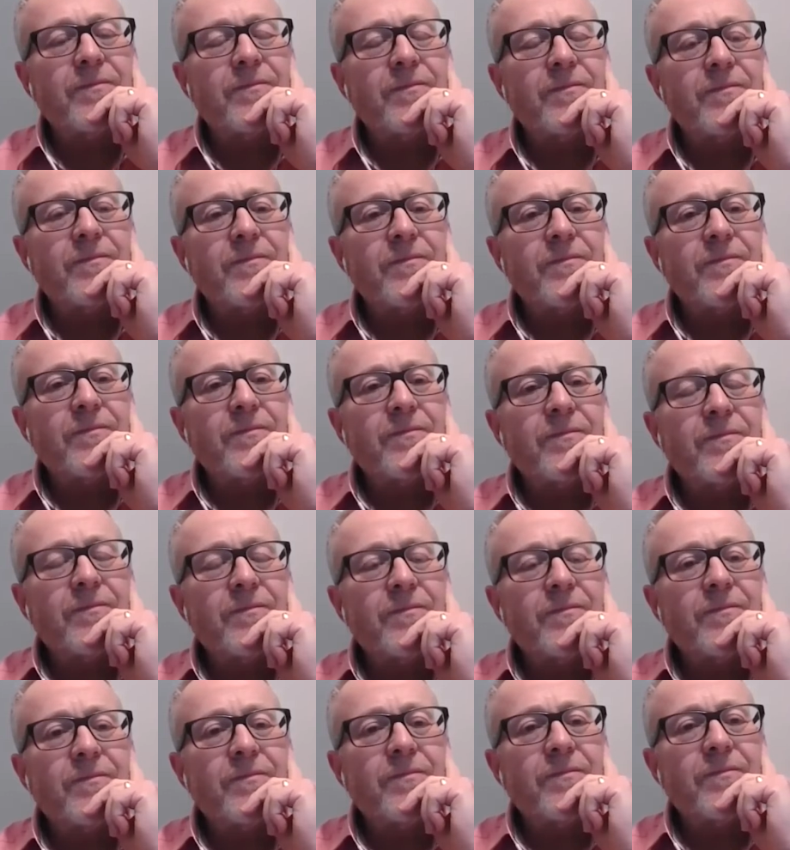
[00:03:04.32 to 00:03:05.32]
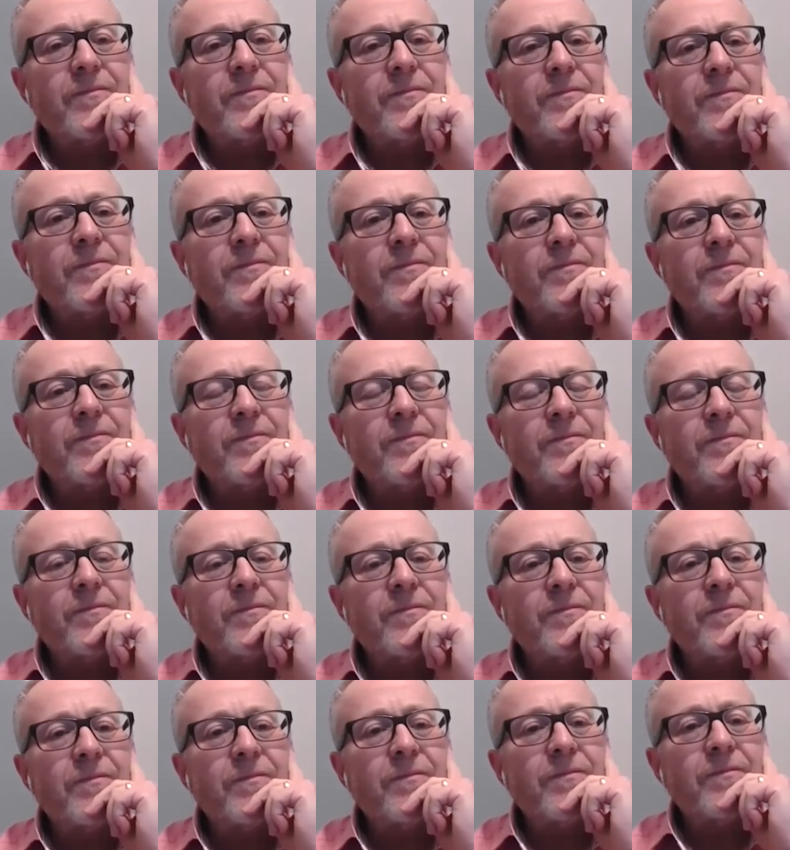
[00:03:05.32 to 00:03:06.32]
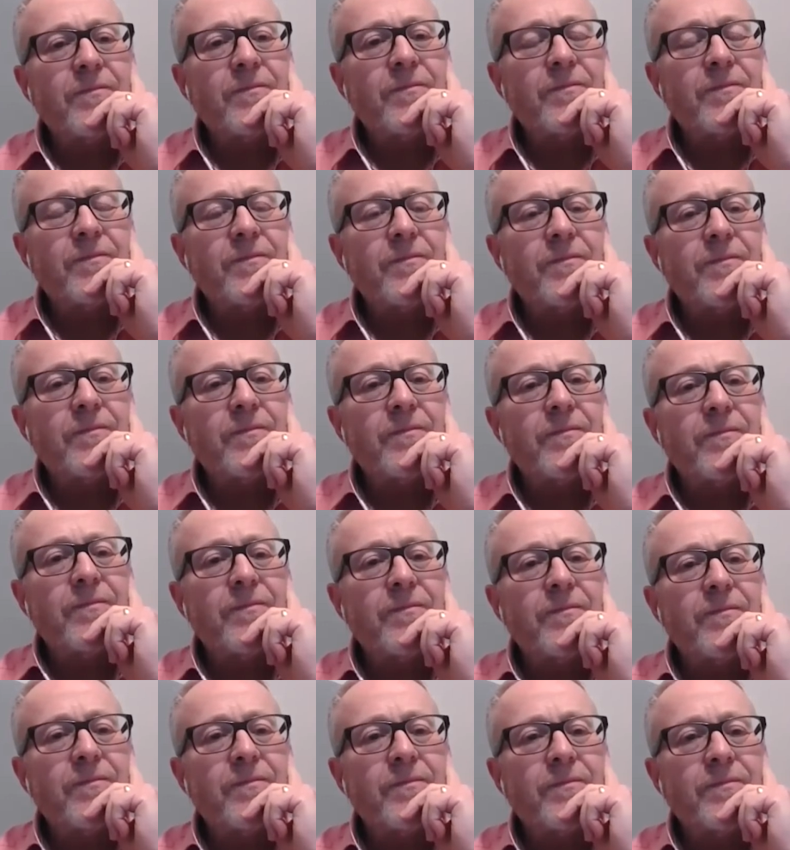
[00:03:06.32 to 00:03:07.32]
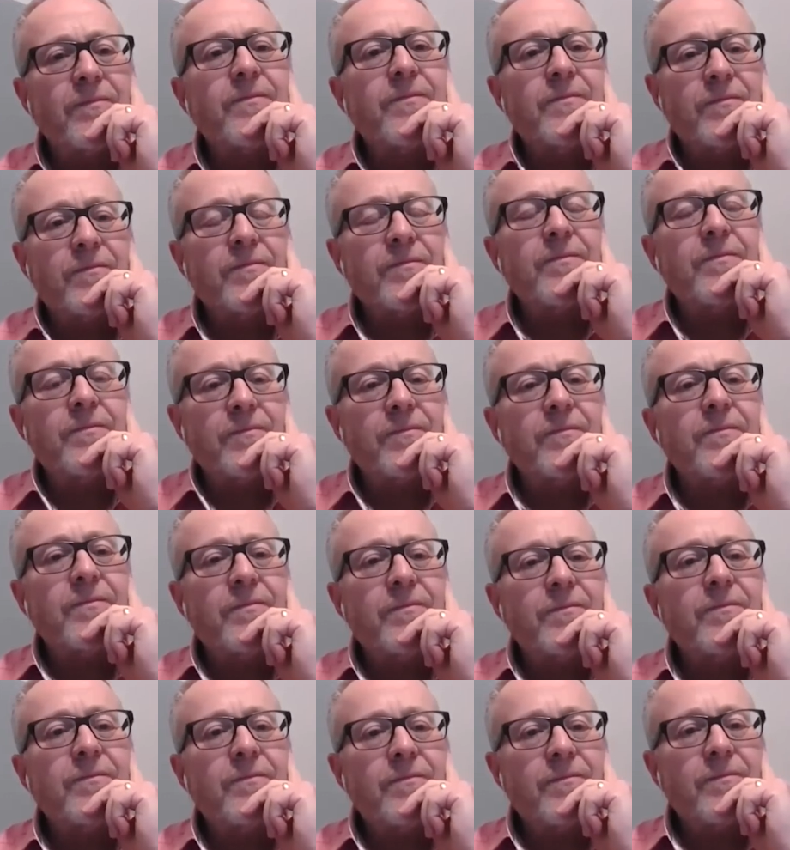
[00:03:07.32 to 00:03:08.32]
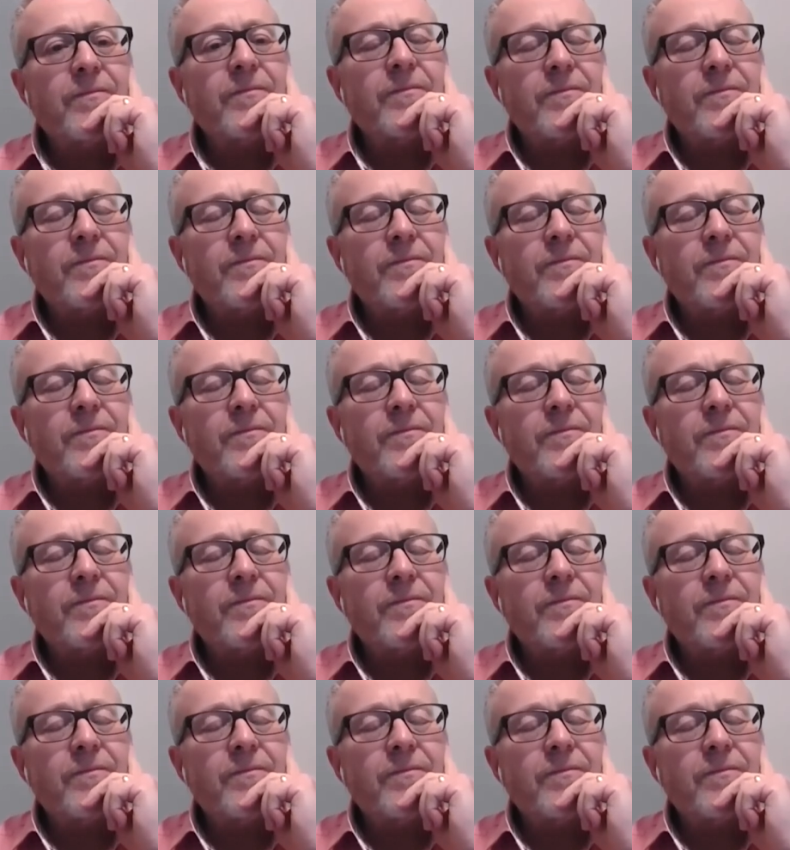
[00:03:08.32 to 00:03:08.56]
(not speaking)